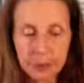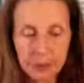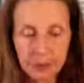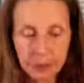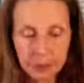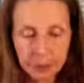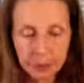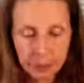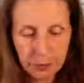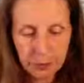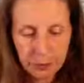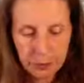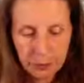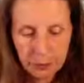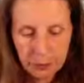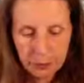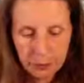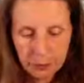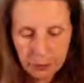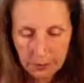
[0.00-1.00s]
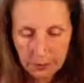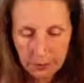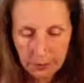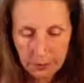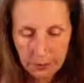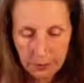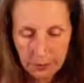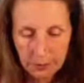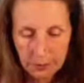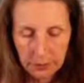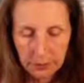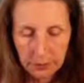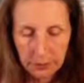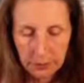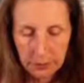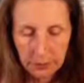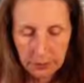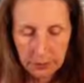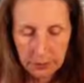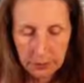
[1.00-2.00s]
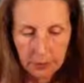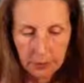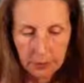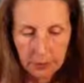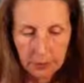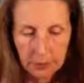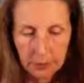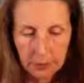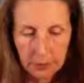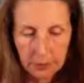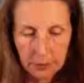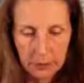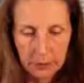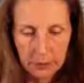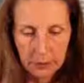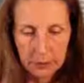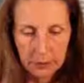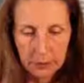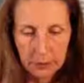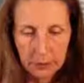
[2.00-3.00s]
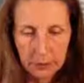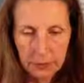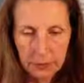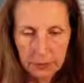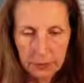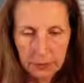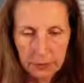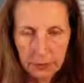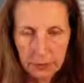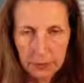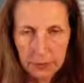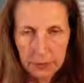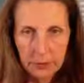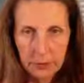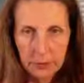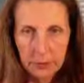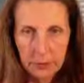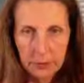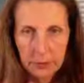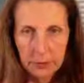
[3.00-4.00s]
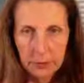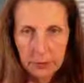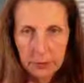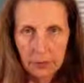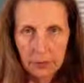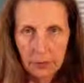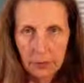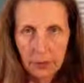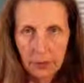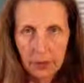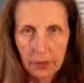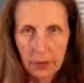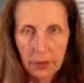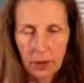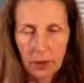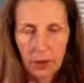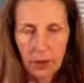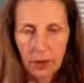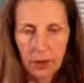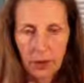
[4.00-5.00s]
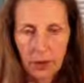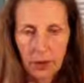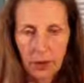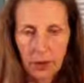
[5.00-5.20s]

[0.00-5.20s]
Nobody speaks.